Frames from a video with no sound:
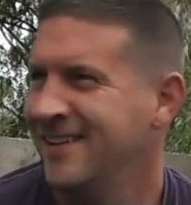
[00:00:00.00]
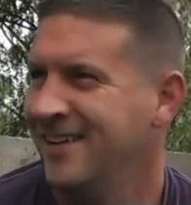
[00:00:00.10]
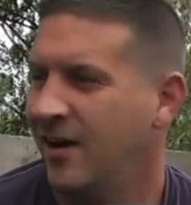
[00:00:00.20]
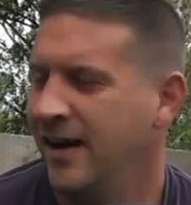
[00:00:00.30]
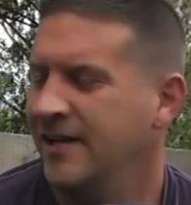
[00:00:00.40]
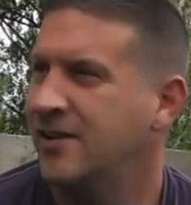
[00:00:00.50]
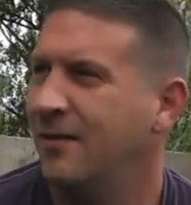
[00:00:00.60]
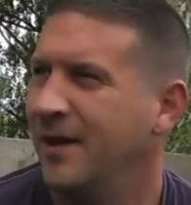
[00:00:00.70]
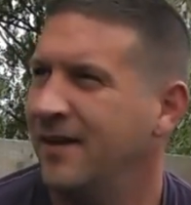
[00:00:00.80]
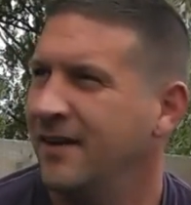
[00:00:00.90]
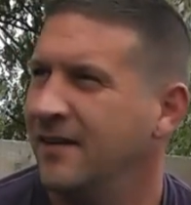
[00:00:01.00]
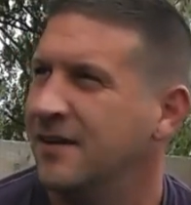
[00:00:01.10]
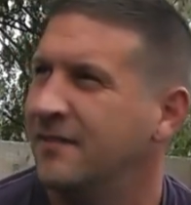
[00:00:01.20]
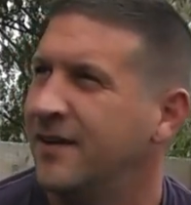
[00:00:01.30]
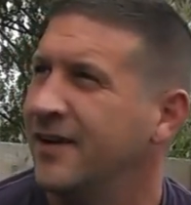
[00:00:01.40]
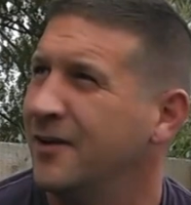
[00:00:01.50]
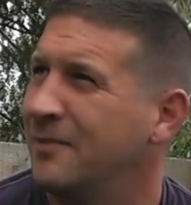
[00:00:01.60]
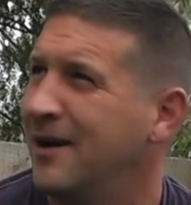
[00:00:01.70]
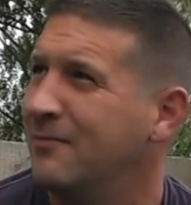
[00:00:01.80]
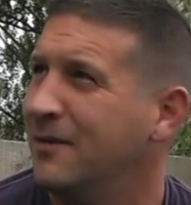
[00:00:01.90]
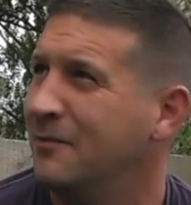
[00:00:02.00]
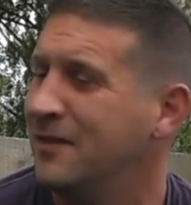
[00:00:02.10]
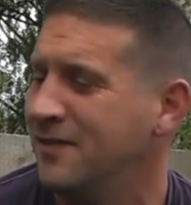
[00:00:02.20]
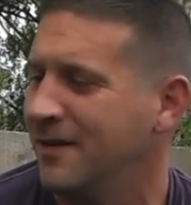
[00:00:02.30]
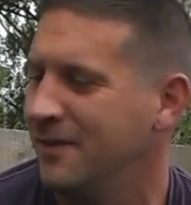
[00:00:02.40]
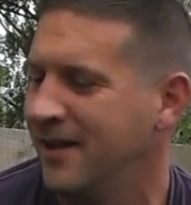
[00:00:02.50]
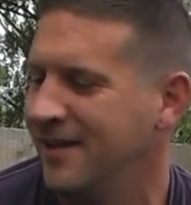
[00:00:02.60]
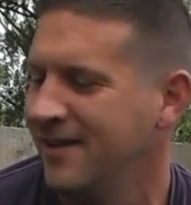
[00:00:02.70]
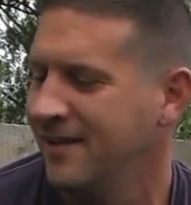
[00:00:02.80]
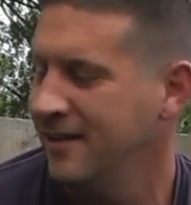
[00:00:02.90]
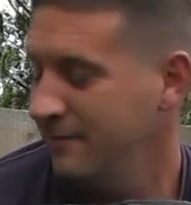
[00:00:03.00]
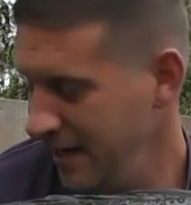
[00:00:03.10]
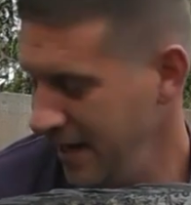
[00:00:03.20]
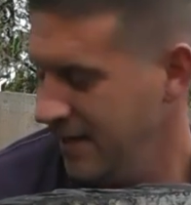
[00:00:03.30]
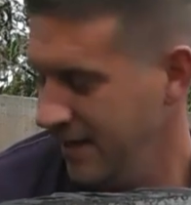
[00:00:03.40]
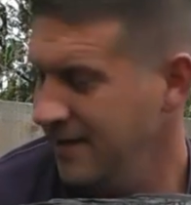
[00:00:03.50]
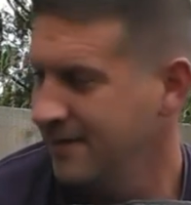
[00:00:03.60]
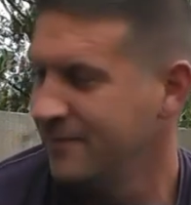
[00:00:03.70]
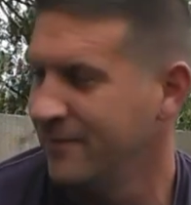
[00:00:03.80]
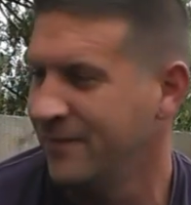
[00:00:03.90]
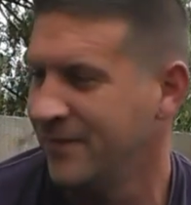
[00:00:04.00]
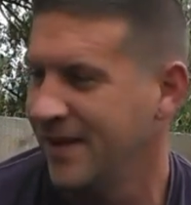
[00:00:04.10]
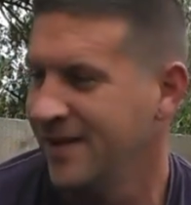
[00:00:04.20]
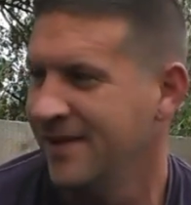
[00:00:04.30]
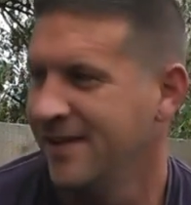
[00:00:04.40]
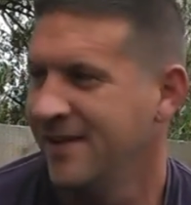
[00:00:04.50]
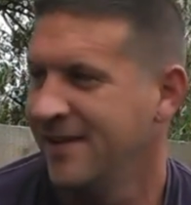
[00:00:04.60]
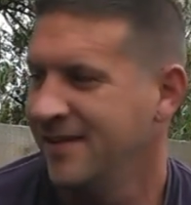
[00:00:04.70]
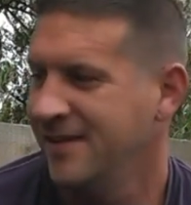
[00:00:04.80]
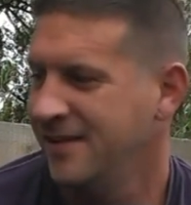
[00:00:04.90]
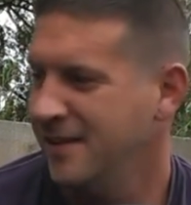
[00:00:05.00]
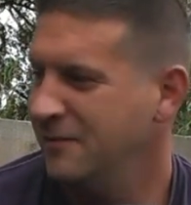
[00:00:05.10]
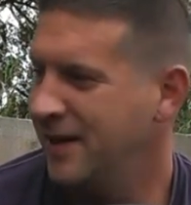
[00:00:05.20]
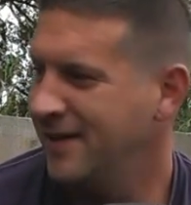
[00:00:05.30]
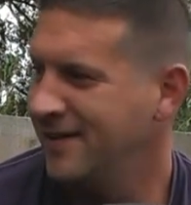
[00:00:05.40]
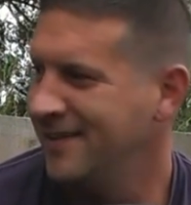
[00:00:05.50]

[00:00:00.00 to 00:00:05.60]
Like any time now, you know, it's like 30 odd pound barrel I'm lifting up here. Get in there. Kneel down.